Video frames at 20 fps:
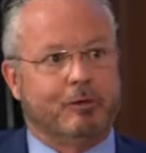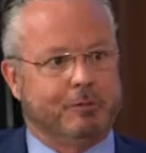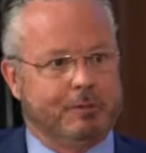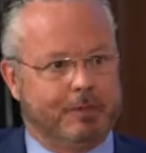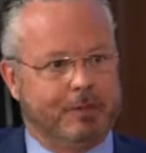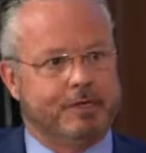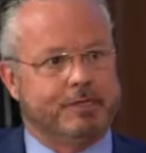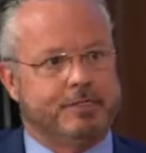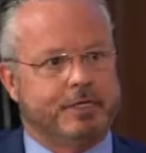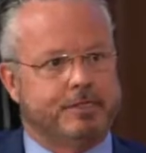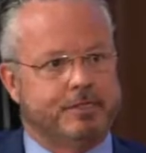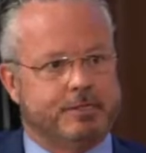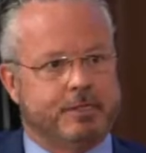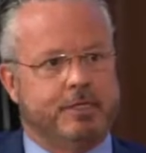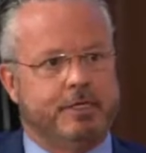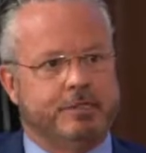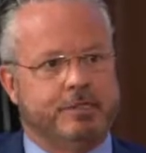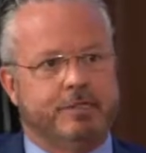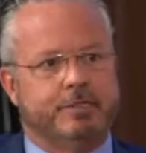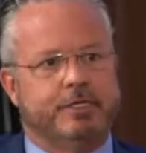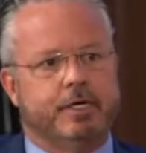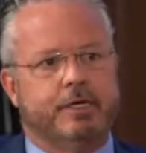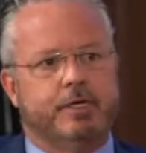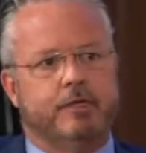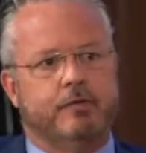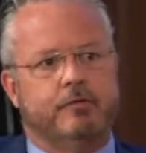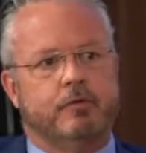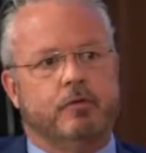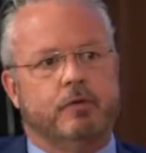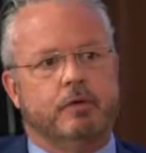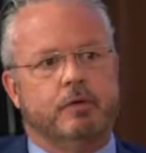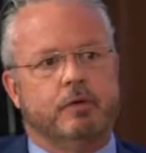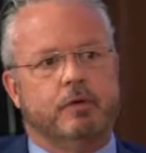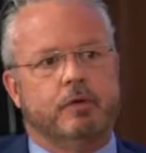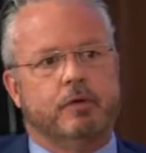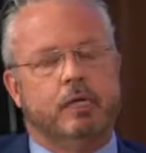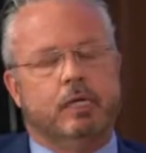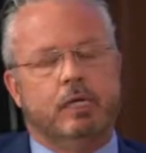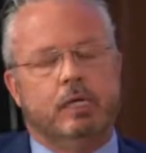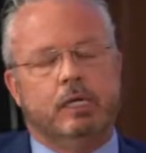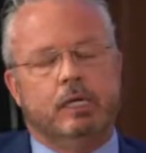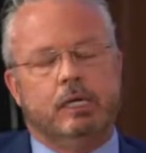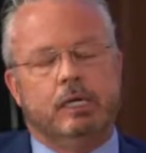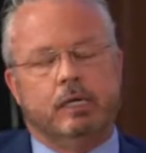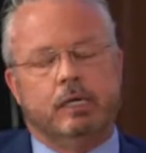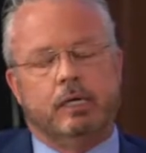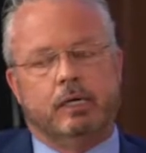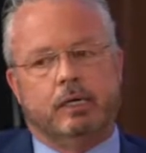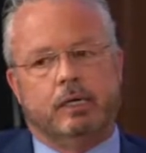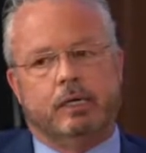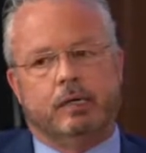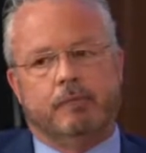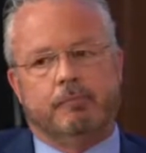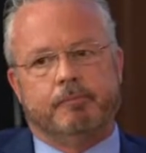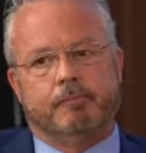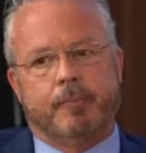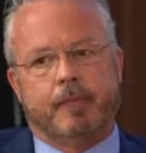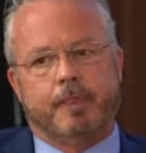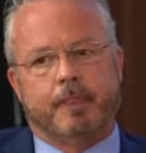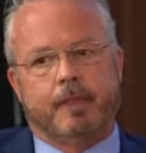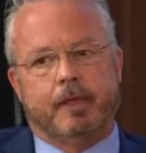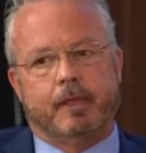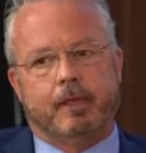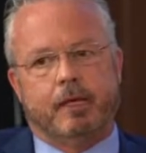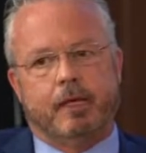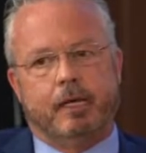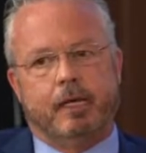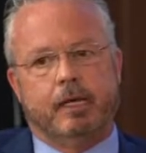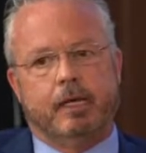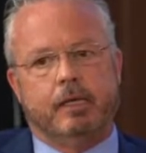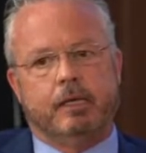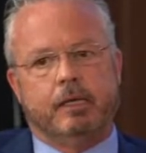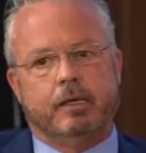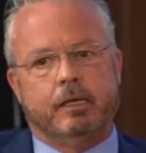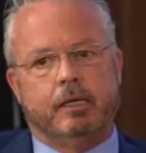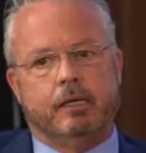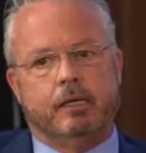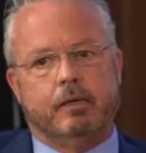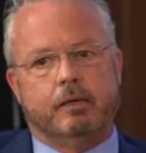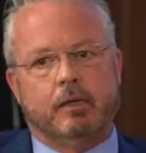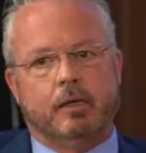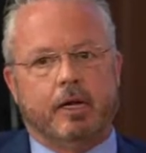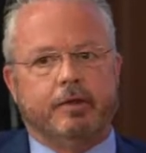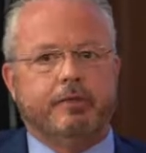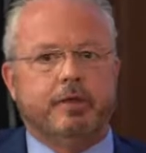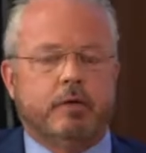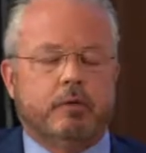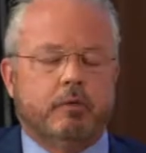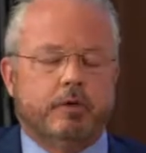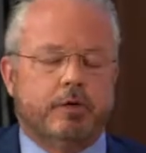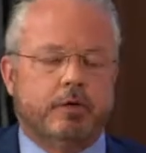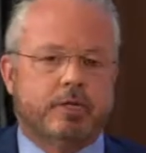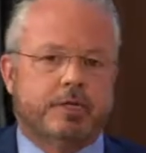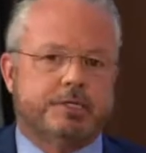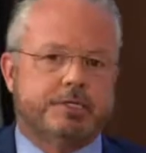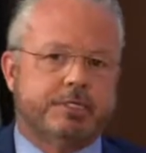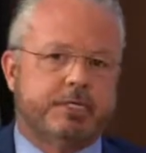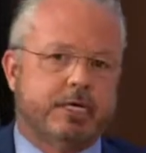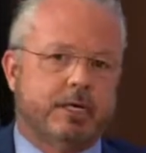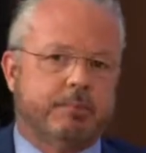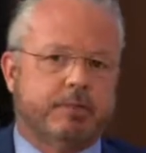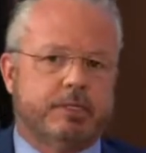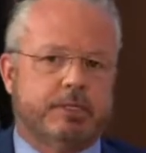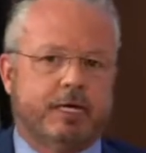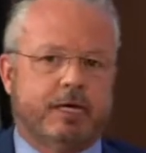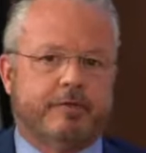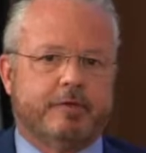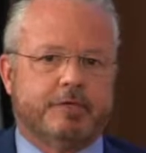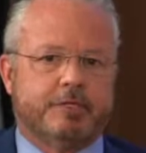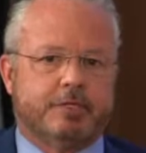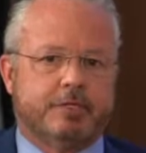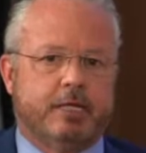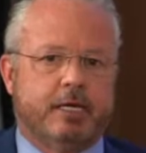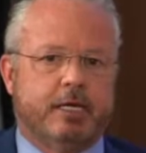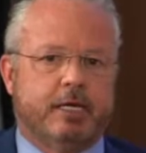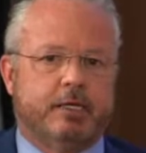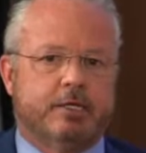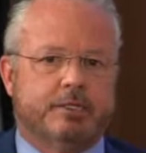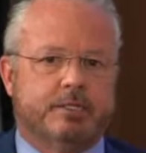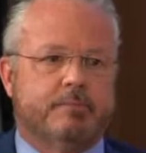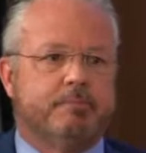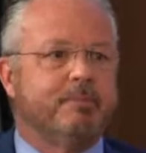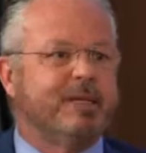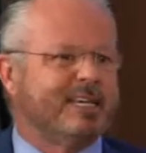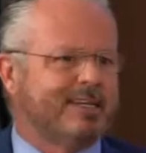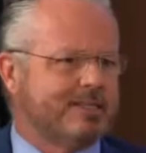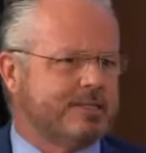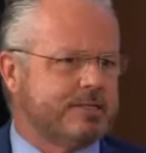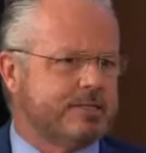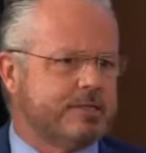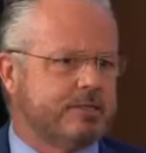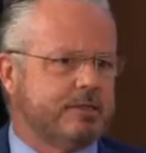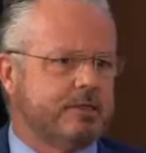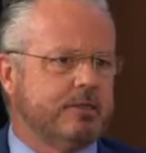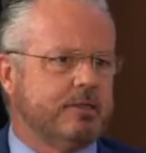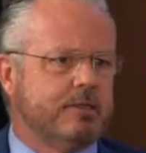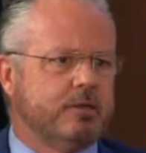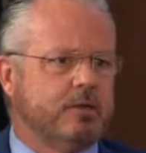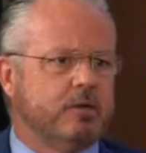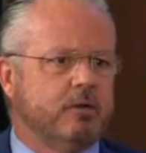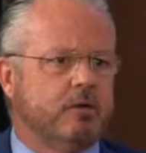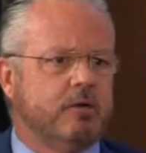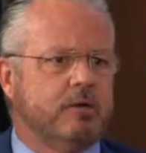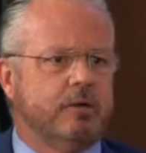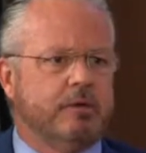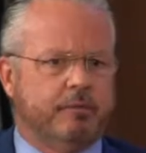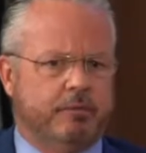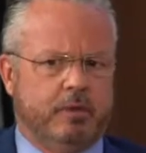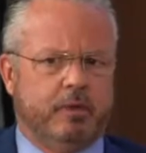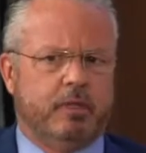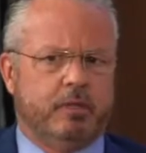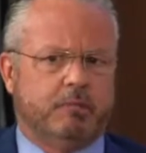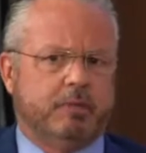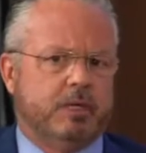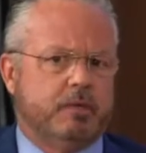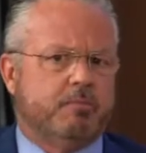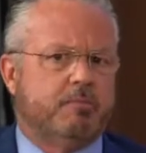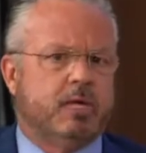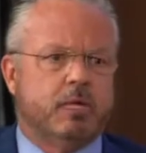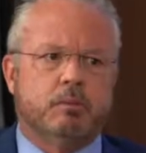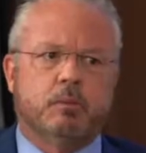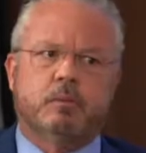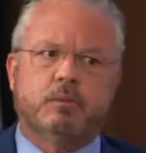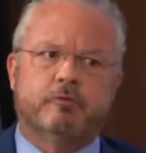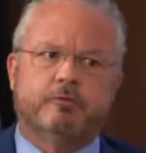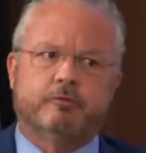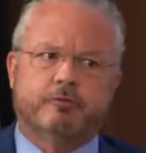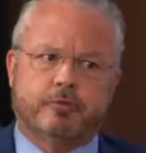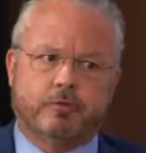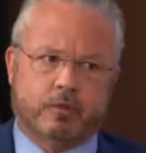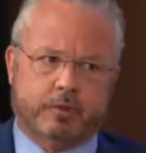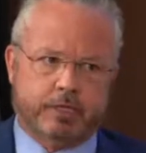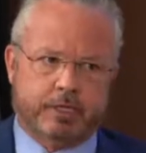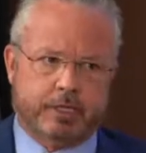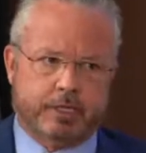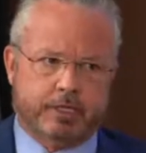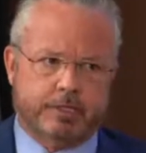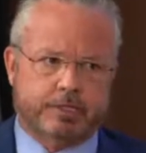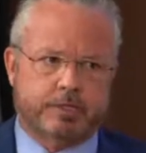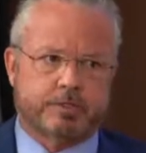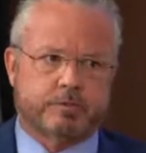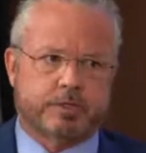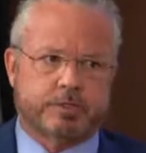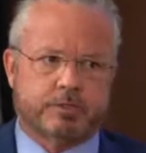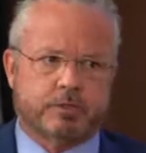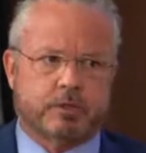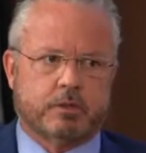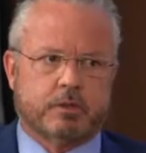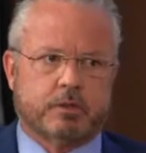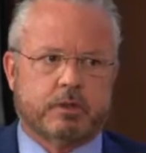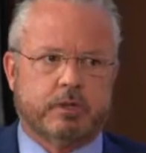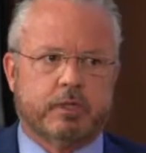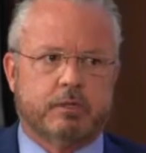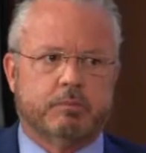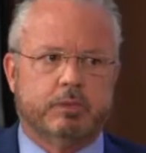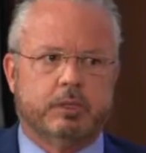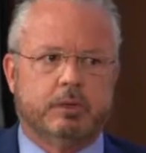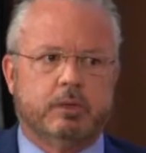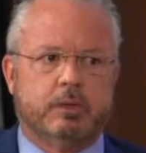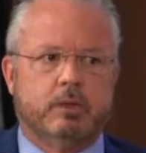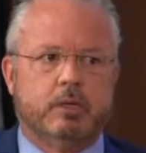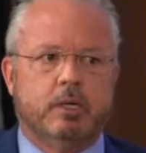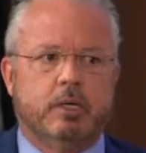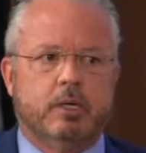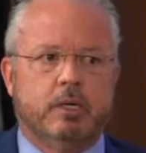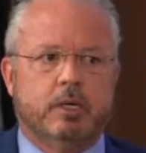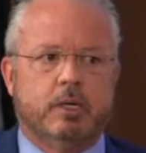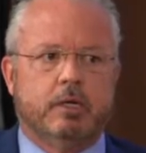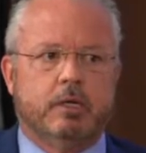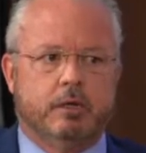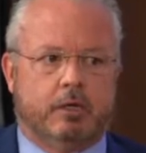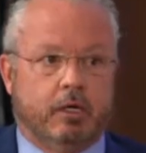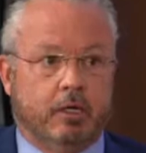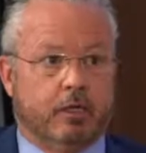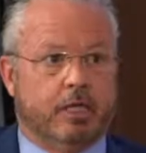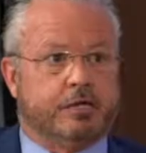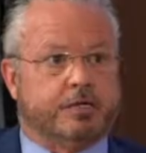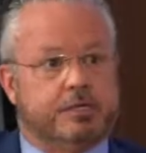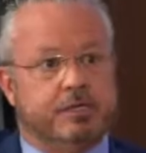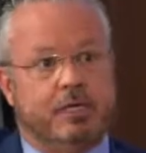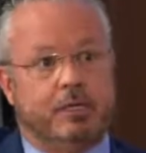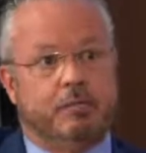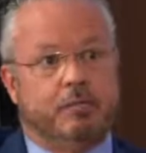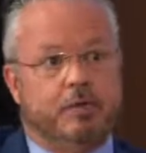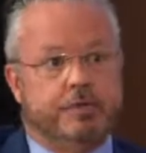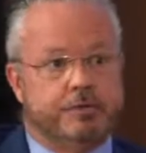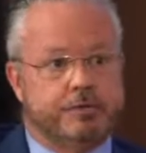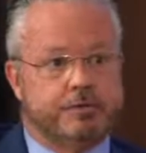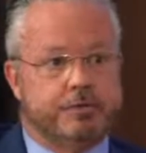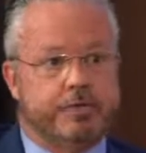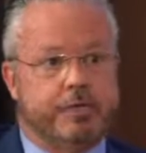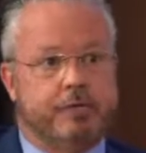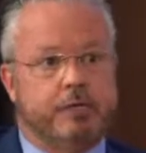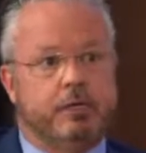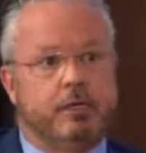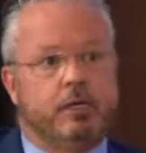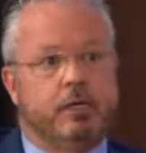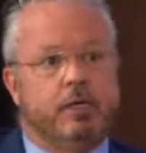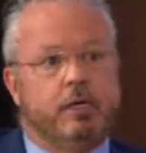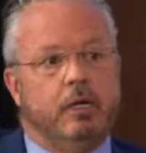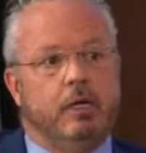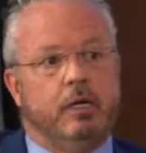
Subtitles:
that will replace his executive order. And I think what you're going to see up and down the state is a mix. It'll be a minimum of 4 days is what's currently in the bill. Election day plus 3.